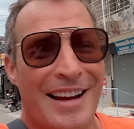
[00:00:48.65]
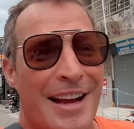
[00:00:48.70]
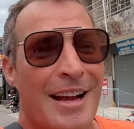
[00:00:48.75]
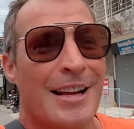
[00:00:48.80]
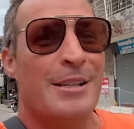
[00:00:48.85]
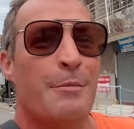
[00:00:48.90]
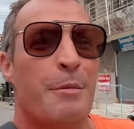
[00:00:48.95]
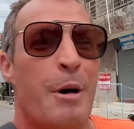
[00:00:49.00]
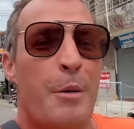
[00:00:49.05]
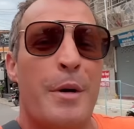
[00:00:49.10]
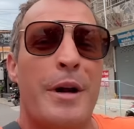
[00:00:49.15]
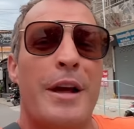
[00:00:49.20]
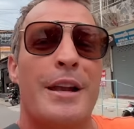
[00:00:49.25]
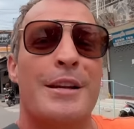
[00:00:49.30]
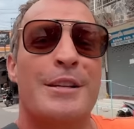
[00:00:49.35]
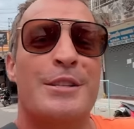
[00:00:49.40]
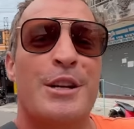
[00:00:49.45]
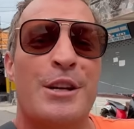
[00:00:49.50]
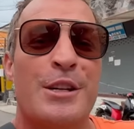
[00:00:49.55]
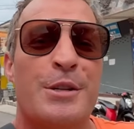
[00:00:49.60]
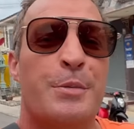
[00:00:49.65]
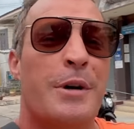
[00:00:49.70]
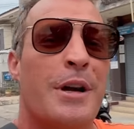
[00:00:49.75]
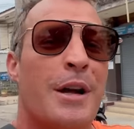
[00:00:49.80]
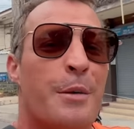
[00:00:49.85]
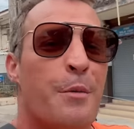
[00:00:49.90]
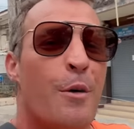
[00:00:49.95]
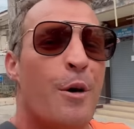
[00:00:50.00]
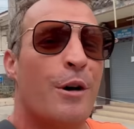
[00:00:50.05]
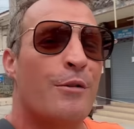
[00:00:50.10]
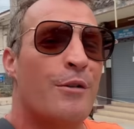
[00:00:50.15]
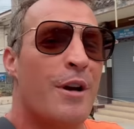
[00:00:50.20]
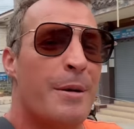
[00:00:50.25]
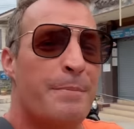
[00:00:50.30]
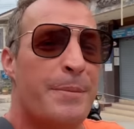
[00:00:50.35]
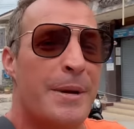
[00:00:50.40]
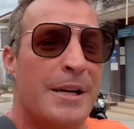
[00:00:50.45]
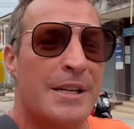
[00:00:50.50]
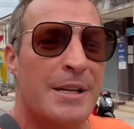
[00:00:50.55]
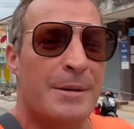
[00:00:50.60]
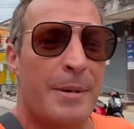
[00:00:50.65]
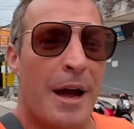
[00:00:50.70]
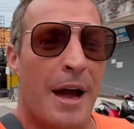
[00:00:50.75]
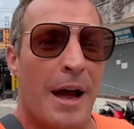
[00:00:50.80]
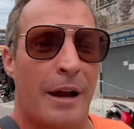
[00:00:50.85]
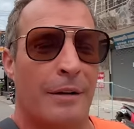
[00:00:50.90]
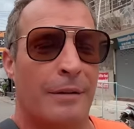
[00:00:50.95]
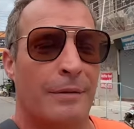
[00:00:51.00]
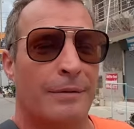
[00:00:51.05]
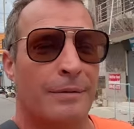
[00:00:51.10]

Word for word: So what we're going to do is we're going to walk around Bintabaht.